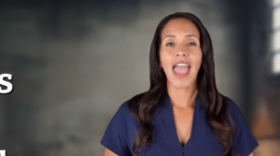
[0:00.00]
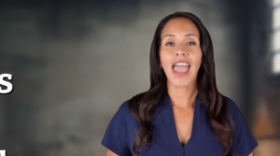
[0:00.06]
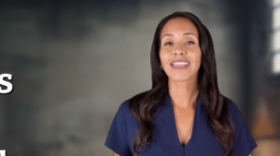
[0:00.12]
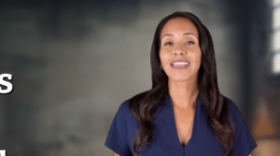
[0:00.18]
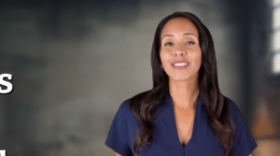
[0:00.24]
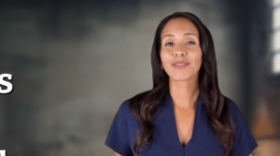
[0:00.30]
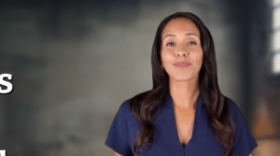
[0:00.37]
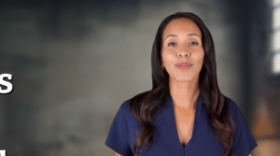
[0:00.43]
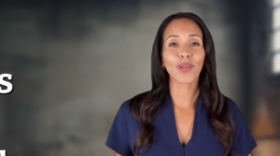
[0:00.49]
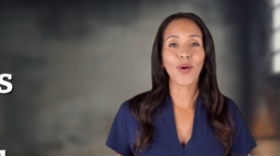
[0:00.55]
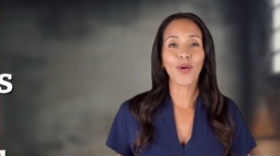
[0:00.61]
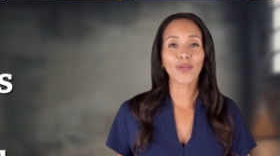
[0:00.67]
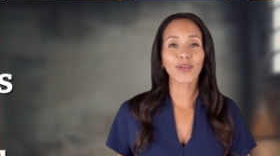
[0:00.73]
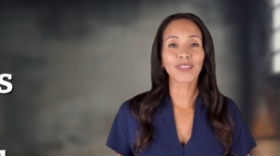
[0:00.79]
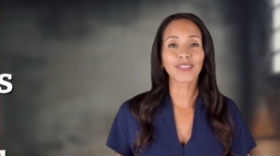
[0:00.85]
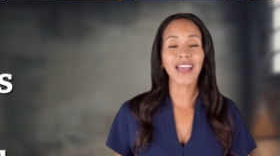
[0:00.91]

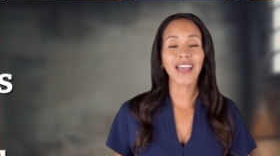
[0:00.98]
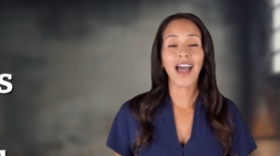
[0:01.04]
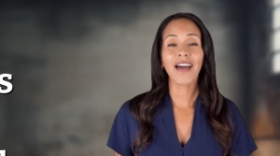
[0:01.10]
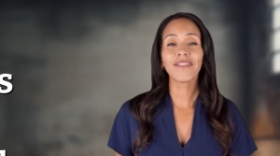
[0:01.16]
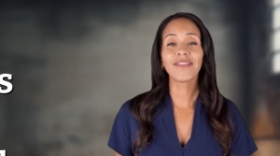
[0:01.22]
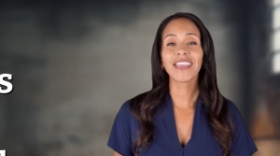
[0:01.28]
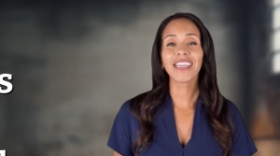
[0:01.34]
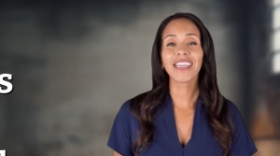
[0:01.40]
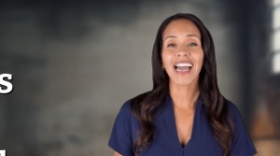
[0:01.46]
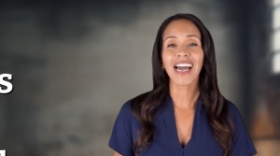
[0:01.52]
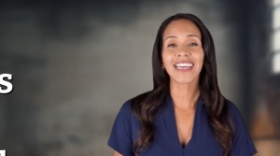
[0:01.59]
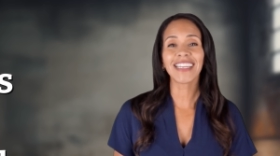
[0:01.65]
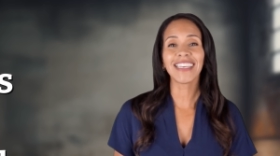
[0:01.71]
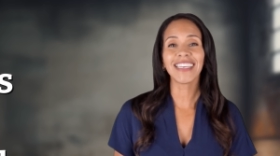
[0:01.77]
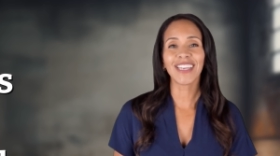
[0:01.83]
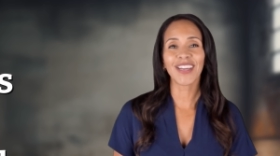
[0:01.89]
Explorers of the
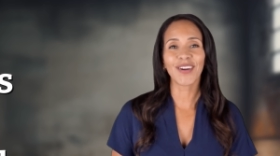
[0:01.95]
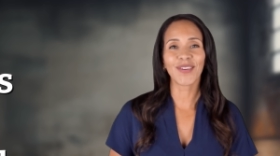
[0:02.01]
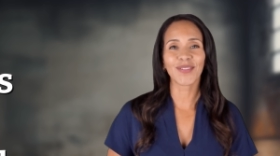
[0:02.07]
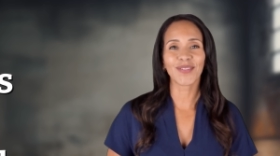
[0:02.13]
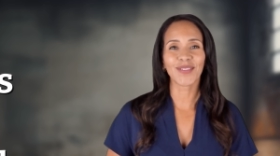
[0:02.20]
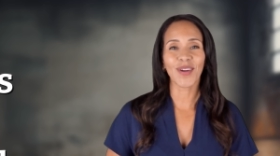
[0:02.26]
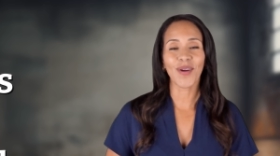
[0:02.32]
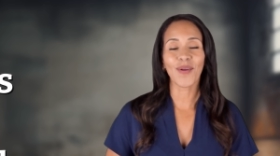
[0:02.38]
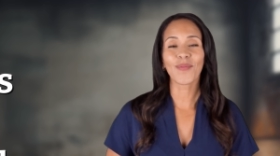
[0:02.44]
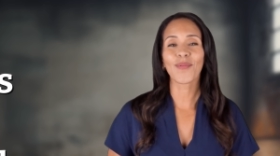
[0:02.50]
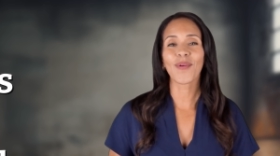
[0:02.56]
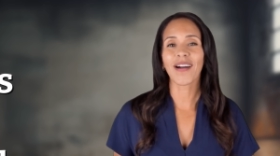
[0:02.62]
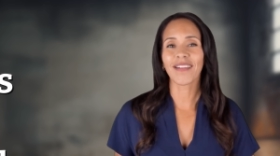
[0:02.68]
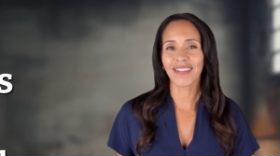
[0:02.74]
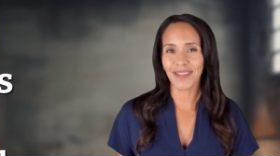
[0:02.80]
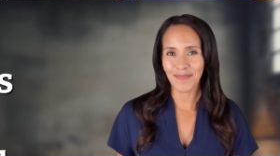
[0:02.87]
unknown,
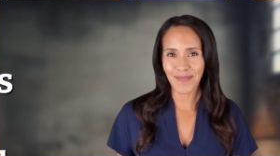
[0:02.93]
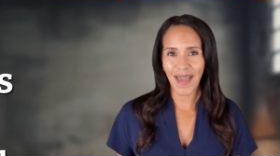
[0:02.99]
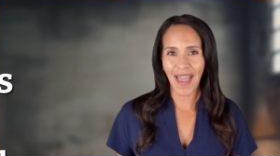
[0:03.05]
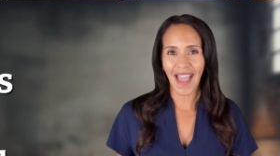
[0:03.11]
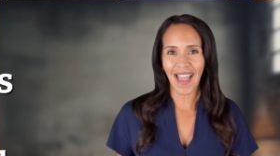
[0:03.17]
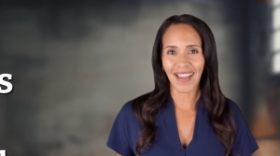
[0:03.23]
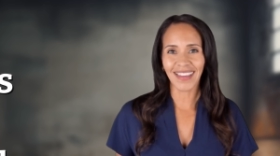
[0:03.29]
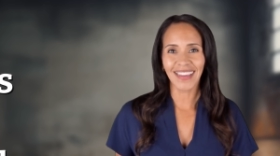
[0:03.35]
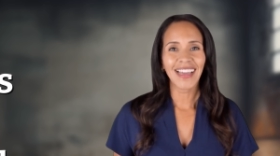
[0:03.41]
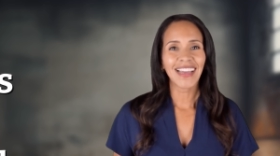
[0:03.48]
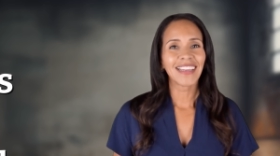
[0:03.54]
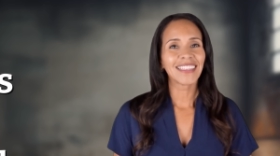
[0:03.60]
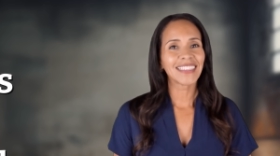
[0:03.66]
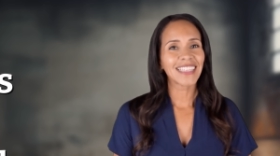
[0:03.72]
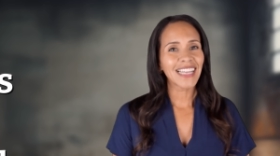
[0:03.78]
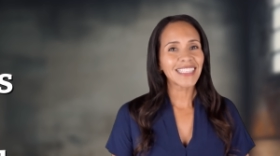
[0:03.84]
welcome back.
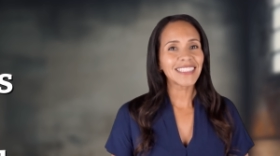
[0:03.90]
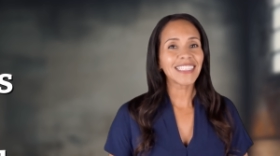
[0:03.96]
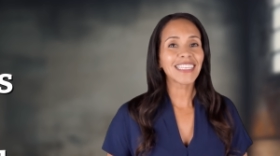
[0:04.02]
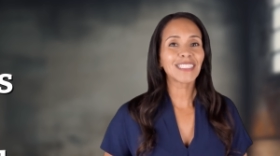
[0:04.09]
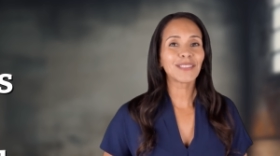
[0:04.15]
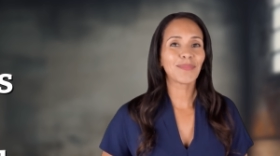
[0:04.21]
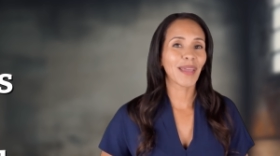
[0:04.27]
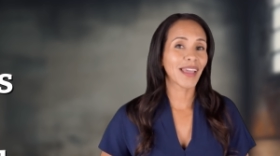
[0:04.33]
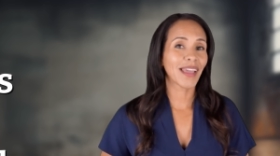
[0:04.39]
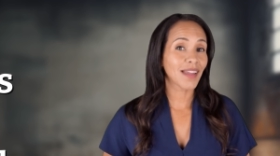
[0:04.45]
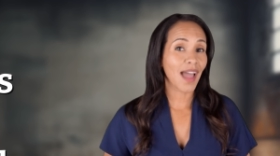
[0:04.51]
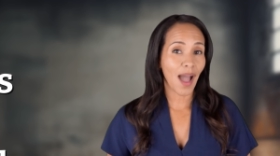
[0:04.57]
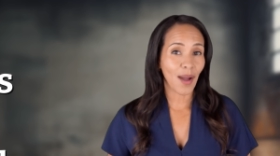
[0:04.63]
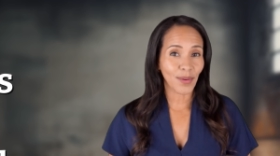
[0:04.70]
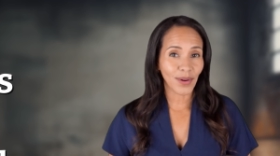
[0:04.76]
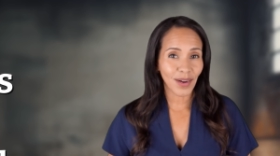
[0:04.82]
Let's expand
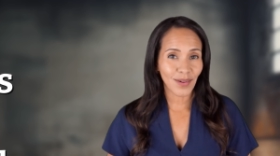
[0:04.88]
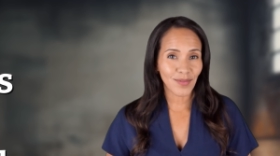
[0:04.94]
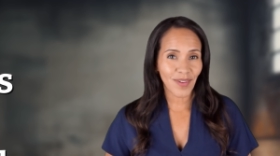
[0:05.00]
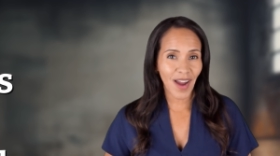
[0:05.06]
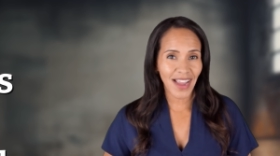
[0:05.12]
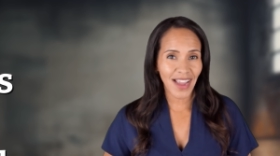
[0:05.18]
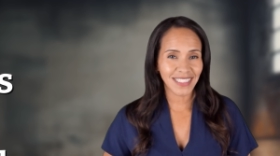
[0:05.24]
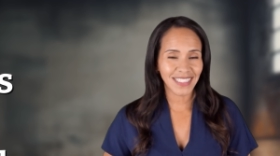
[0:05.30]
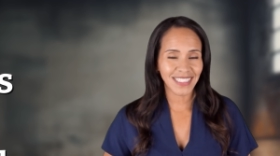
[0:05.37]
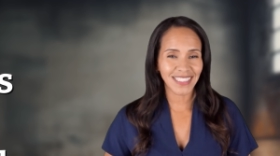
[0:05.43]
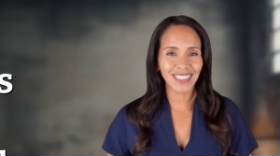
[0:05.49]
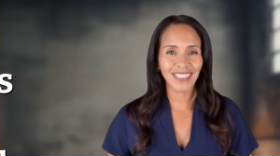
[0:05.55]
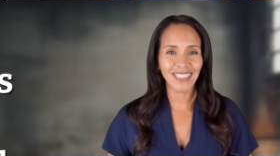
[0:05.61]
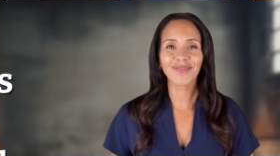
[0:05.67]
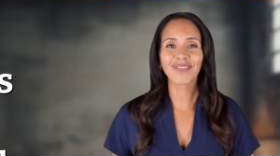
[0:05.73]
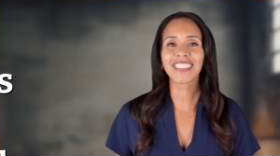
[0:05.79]
our
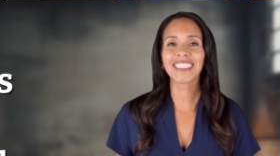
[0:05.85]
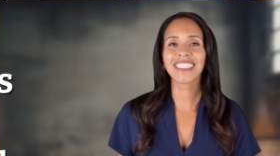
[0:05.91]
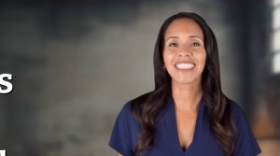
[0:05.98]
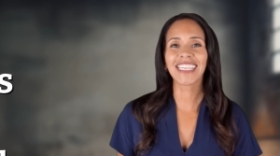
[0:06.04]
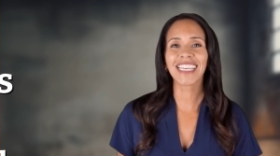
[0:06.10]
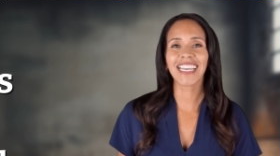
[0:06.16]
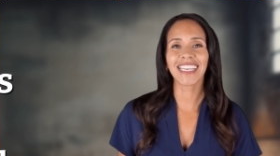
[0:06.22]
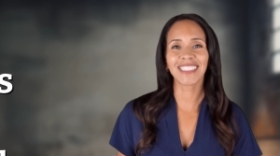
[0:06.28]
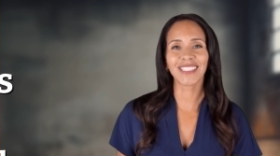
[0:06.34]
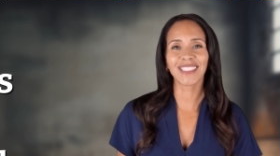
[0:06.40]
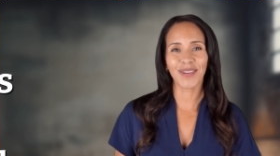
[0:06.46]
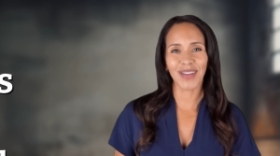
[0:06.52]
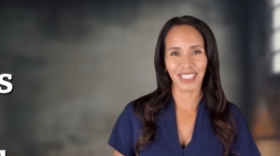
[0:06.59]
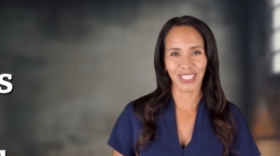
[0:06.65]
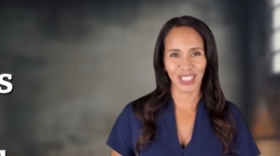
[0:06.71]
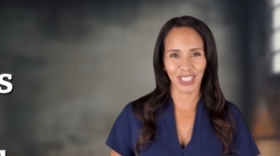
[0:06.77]
horizons with today's
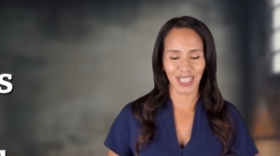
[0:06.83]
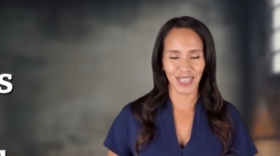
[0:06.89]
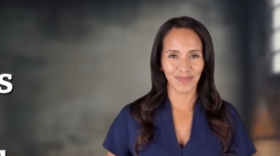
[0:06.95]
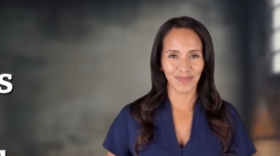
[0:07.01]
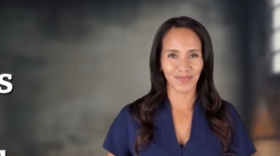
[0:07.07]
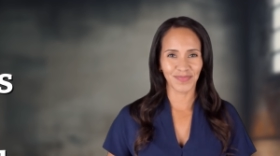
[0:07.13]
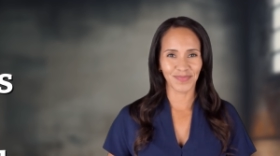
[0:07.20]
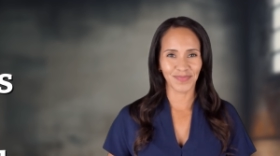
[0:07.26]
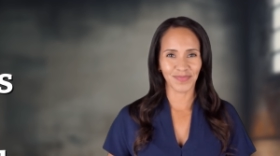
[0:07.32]
question.